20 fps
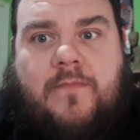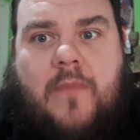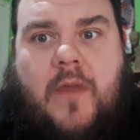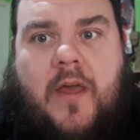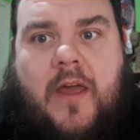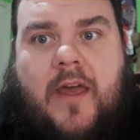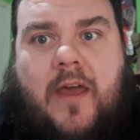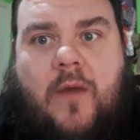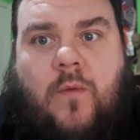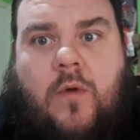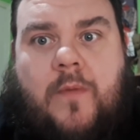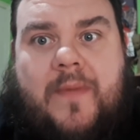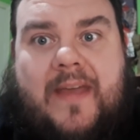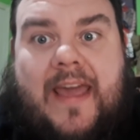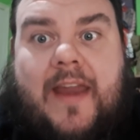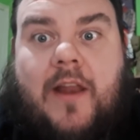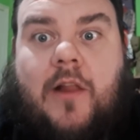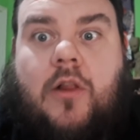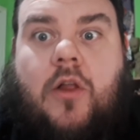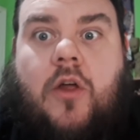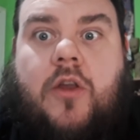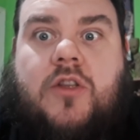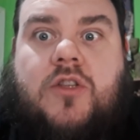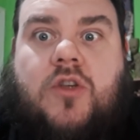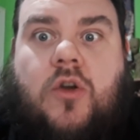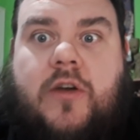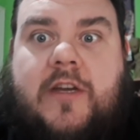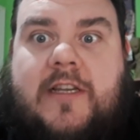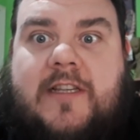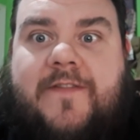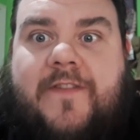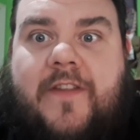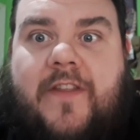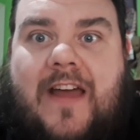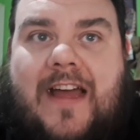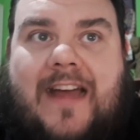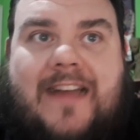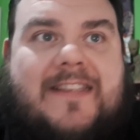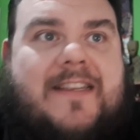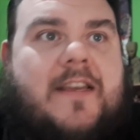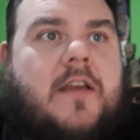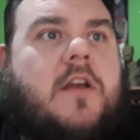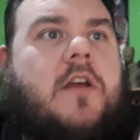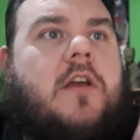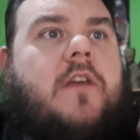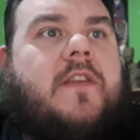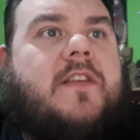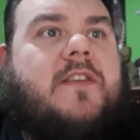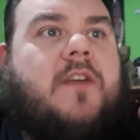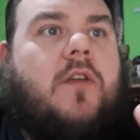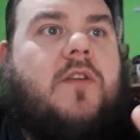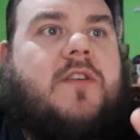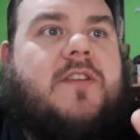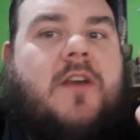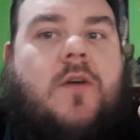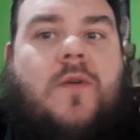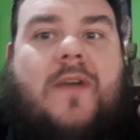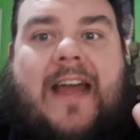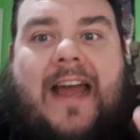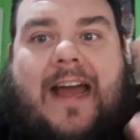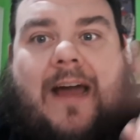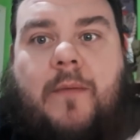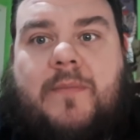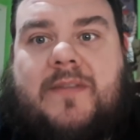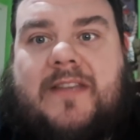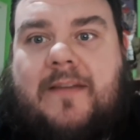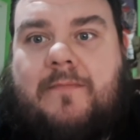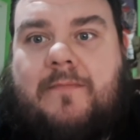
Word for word: uh, we'll be getting a lot of toys for that. There's also Captain